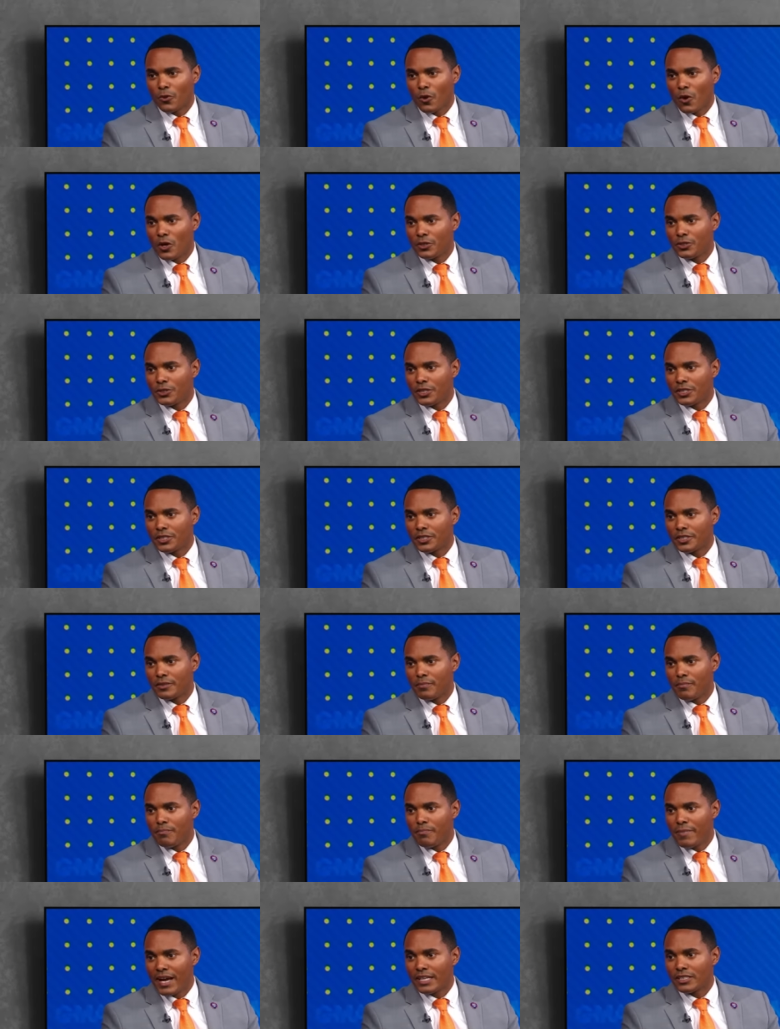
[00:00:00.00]
largest
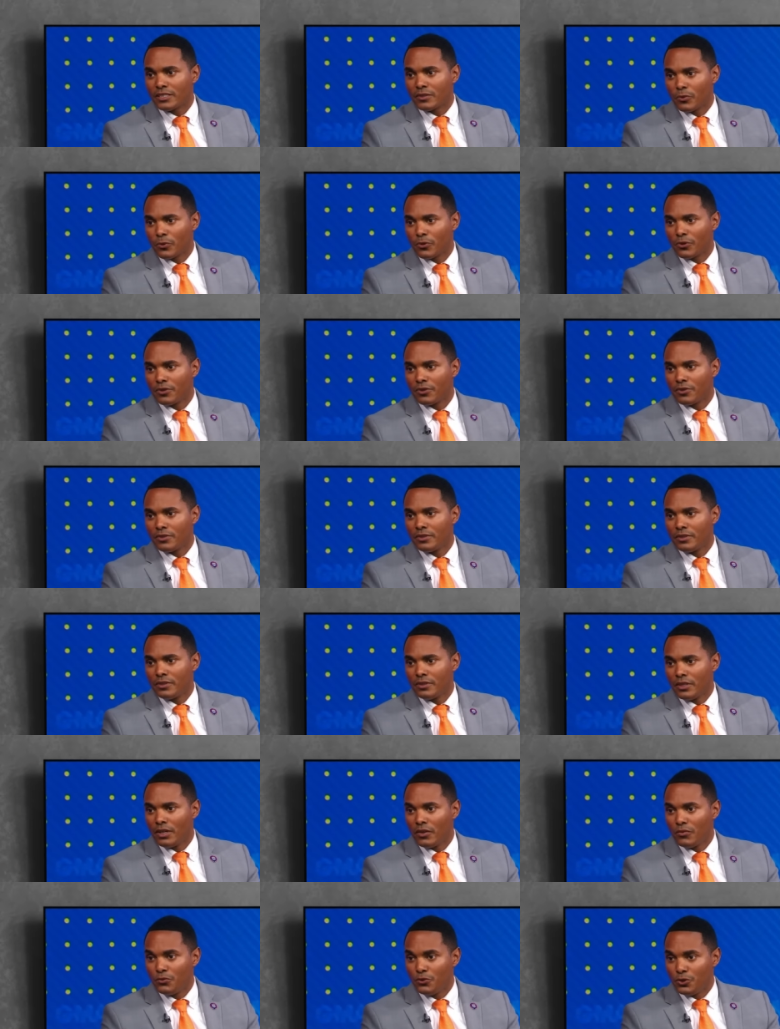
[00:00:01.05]
mass murder
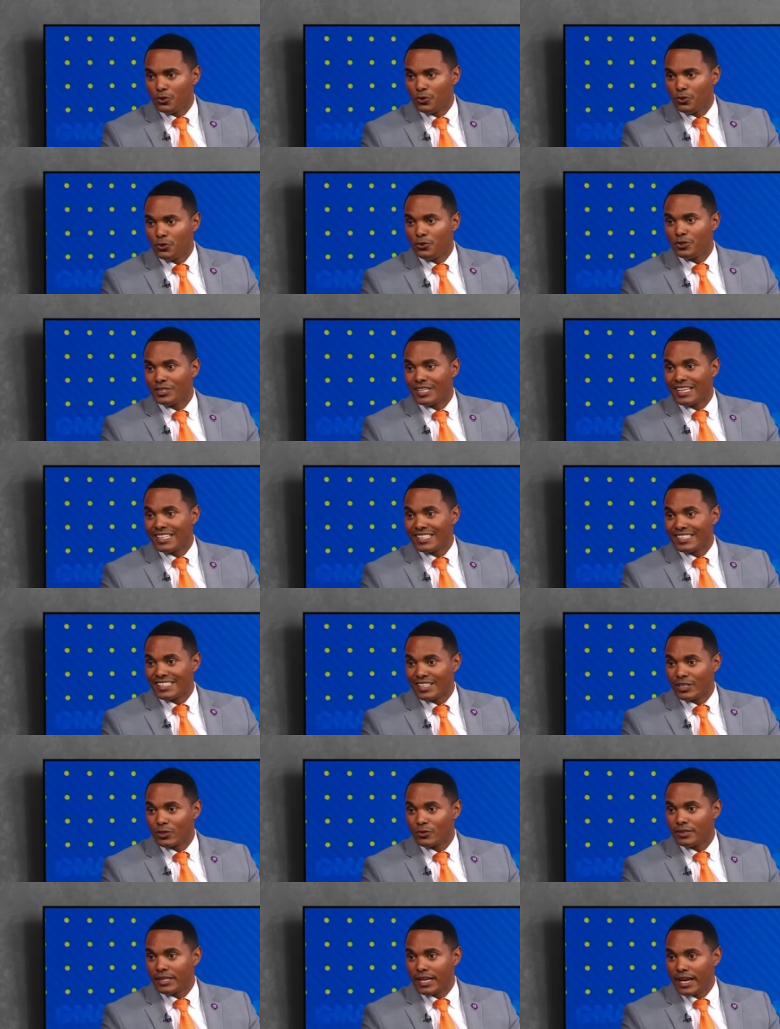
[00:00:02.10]
of Jews in a
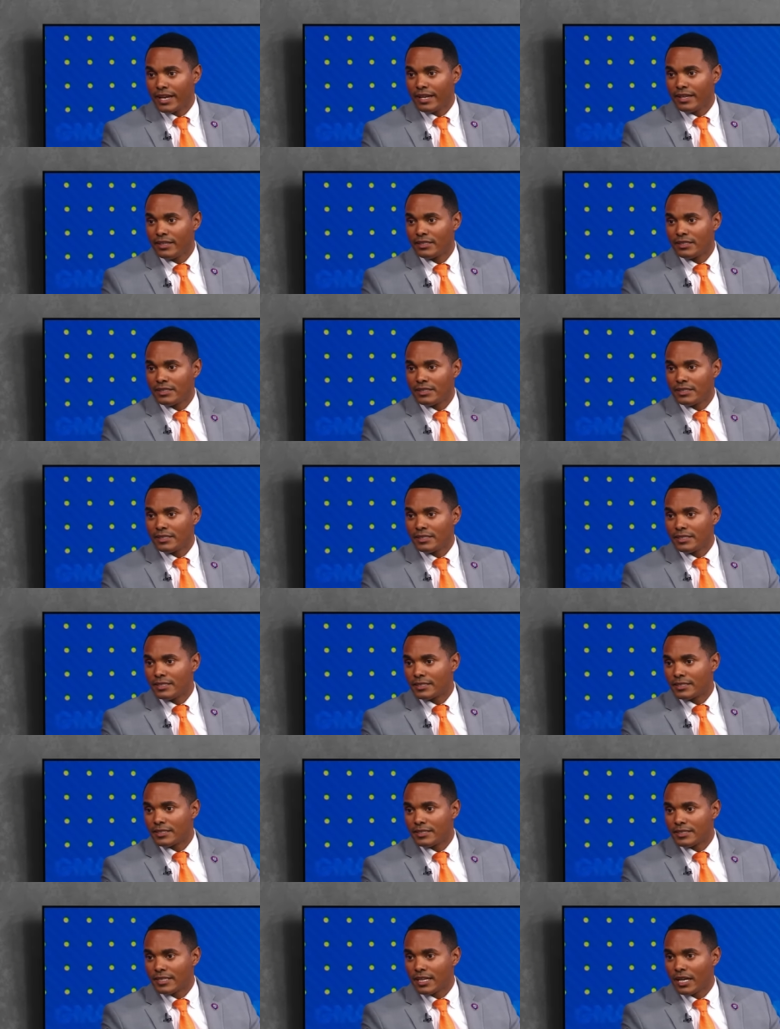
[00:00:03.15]
single day since
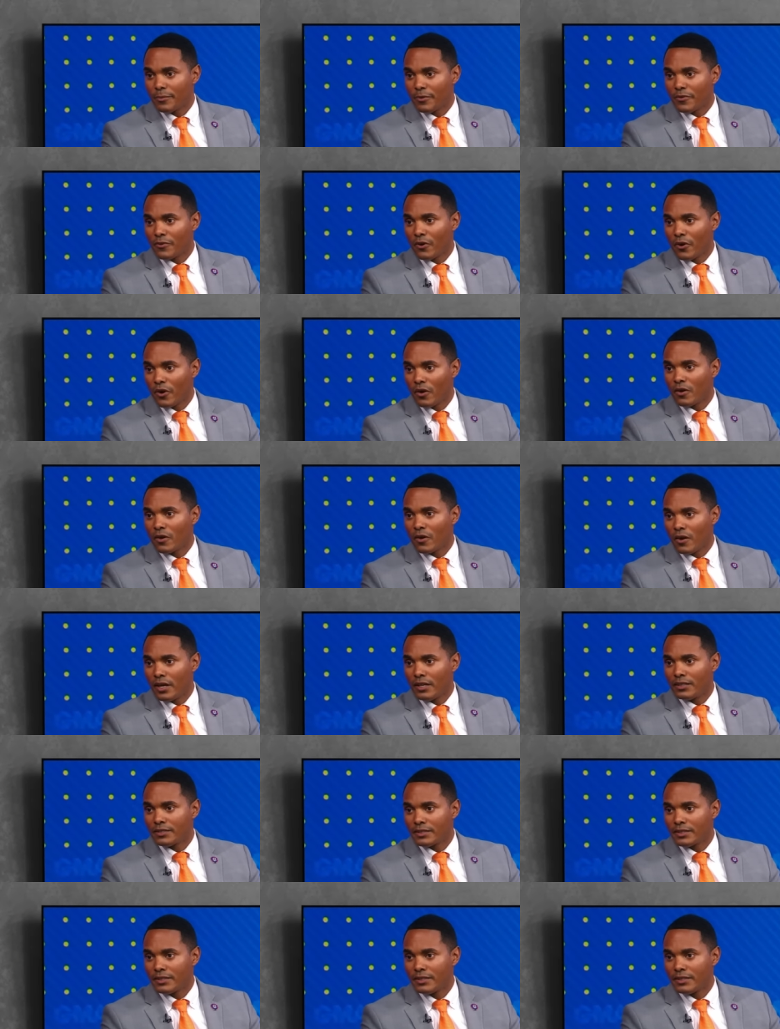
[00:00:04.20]
the time of the Holocaust.